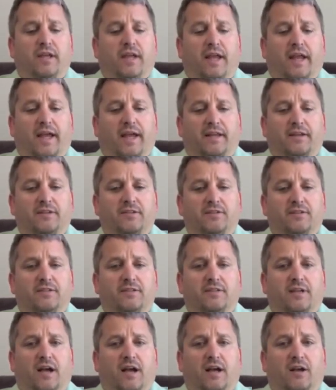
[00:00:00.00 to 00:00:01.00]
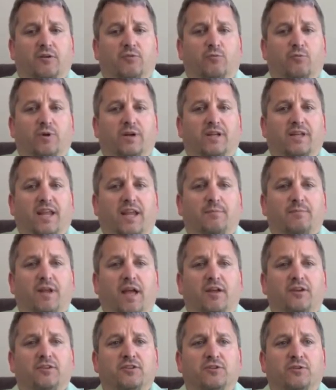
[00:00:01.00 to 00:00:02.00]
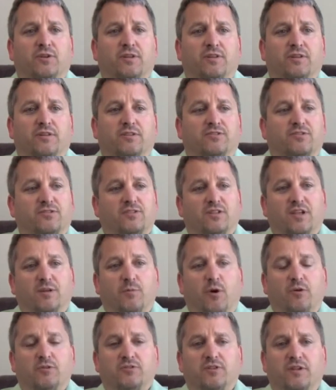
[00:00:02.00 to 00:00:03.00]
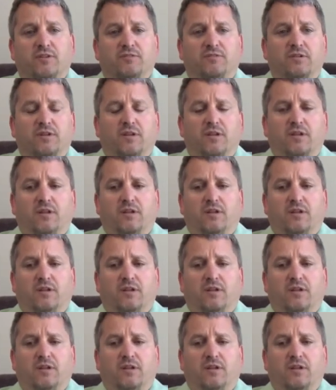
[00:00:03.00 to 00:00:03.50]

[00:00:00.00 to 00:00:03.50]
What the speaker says: And when it came down to it, the CMO said,